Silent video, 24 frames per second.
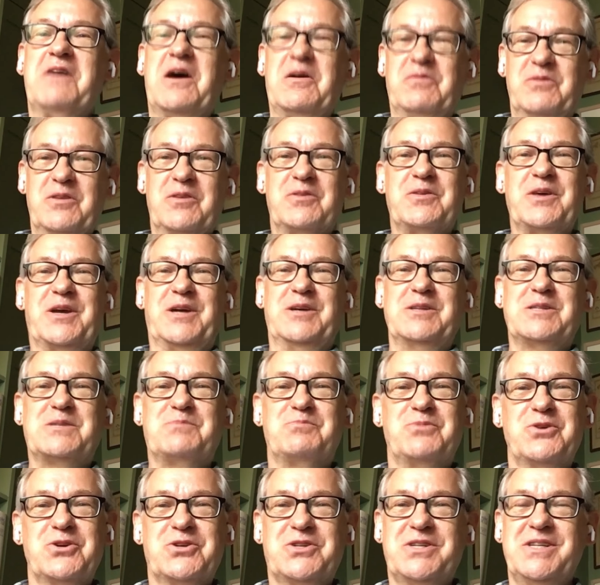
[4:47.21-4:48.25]
found the
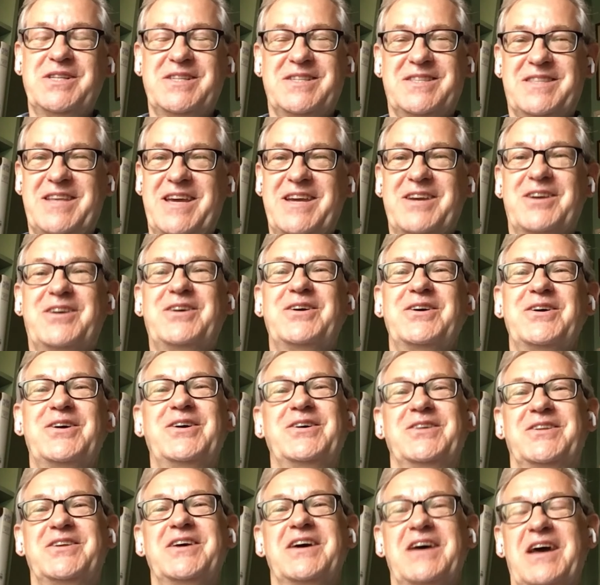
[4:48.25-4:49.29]
thickest bushes they
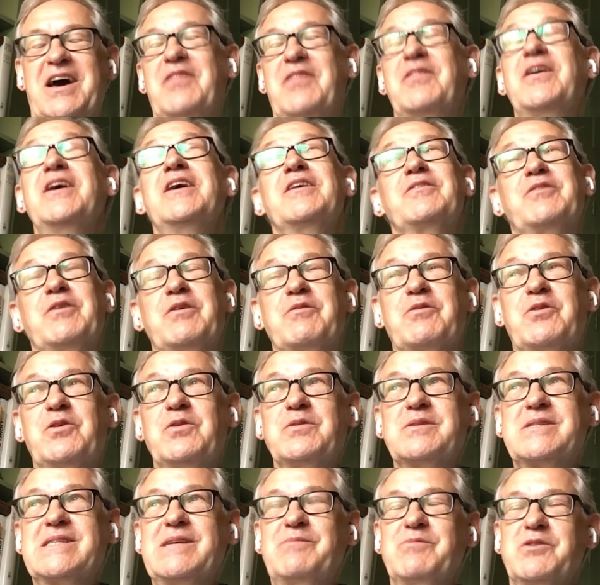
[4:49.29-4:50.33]
could. Um, though, of
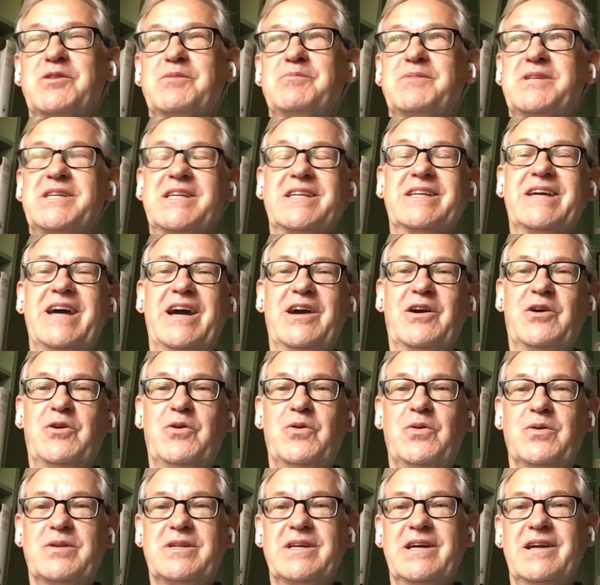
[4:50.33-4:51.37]
course, some of them did get
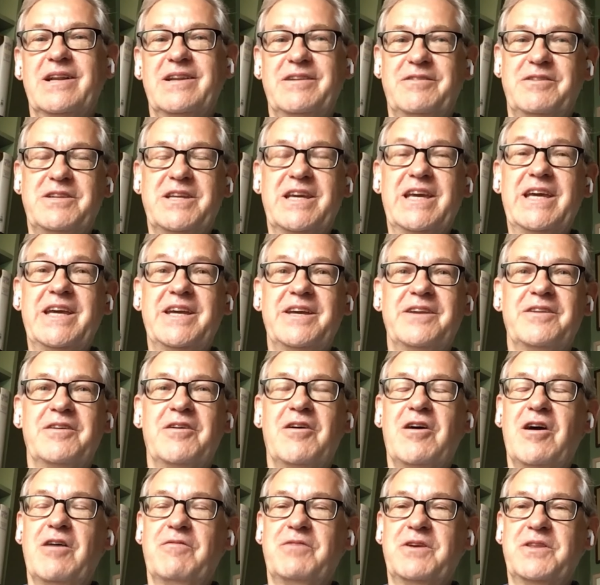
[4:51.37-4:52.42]
caught, including Ian
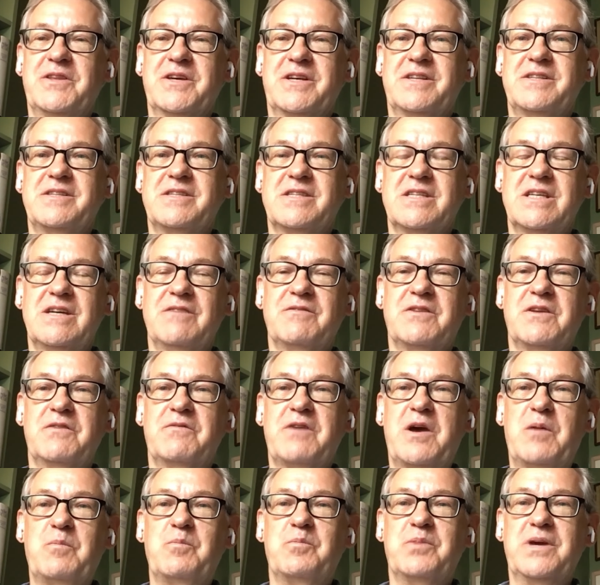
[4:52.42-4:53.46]
Harvey, the Conservative
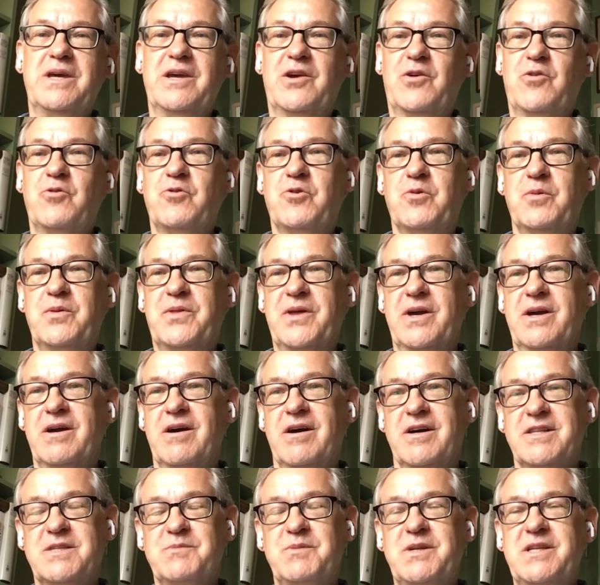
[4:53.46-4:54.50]
MP, caught with a
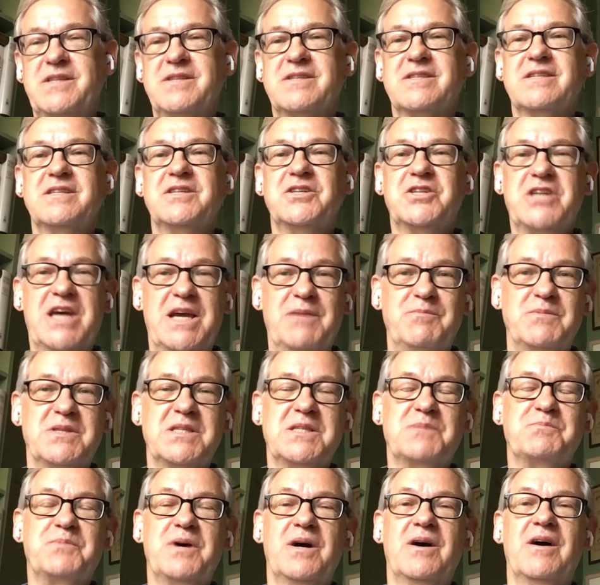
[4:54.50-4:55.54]
guardsman in St
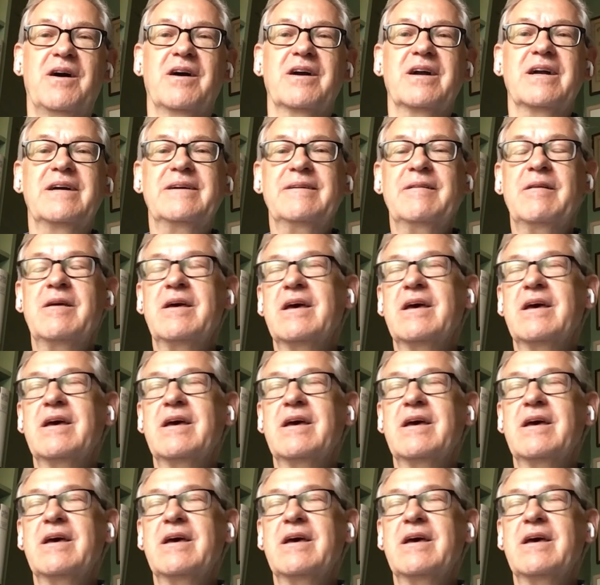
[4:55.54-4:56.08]
James's Park.